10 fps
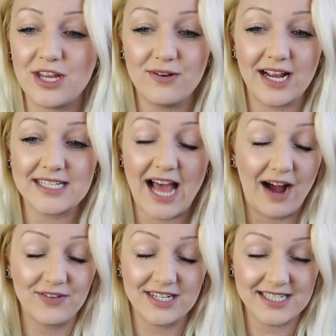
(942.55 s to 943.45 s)
you guys
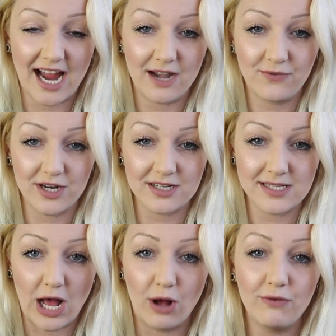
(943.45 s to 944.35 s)
have to decide for
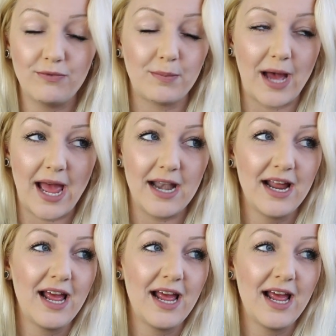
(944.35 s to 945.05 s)
yourself, but